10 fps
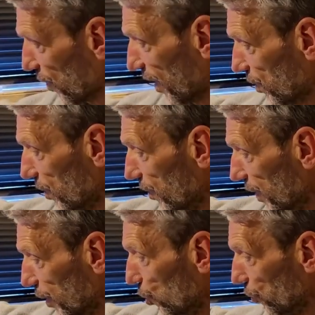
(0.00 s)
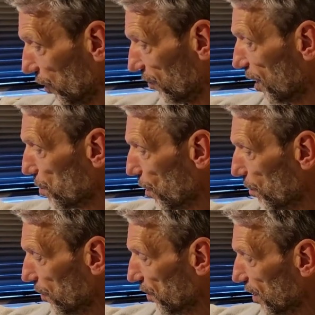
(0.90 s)
are actually really good in this
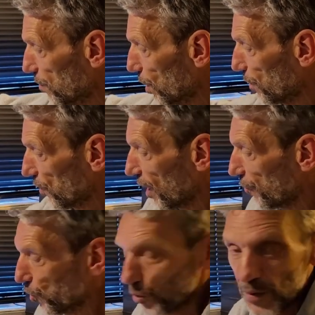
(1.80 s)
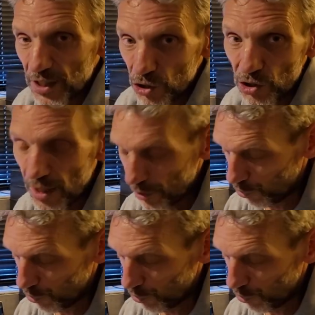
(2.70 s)
moment and the moment afterwards when you start